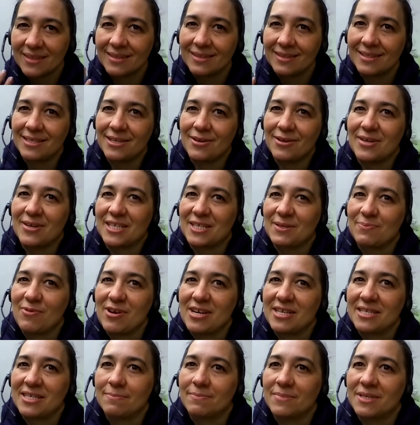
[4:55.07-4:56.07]
to
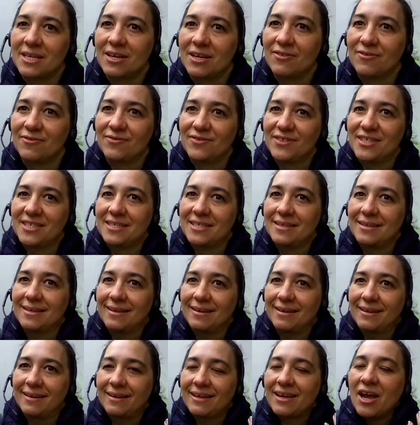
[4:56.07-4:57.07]
express themselves
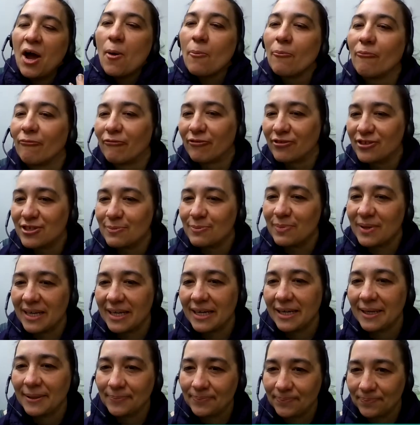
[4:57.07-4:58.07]

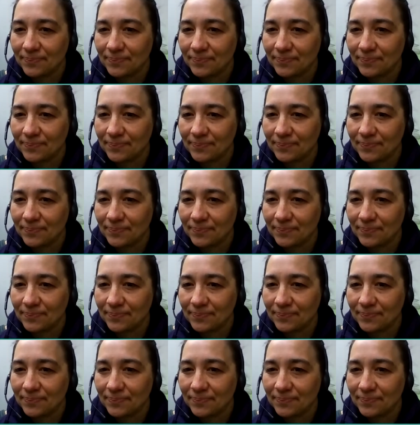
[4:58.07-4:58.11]
comfortably.